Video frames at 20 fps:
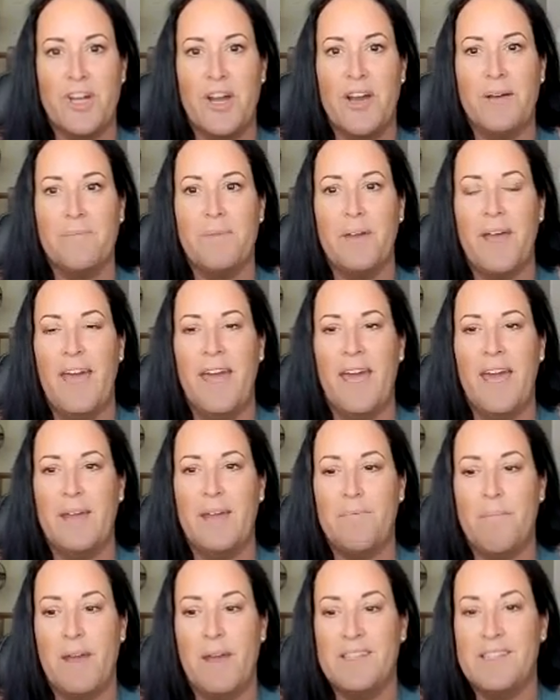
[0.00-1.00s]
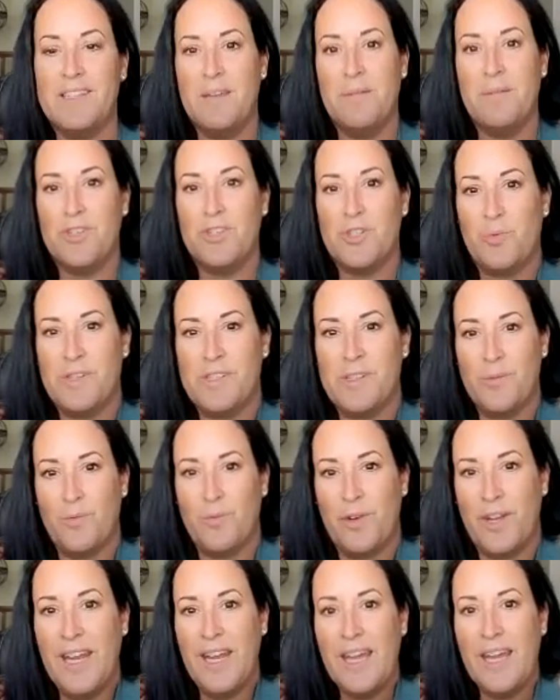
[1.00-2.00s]
job. And my team just wasn't
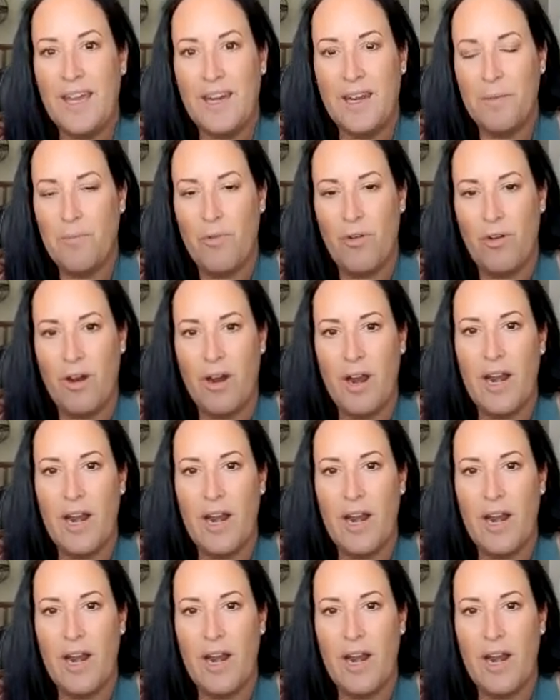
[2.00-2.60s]
winning anymore.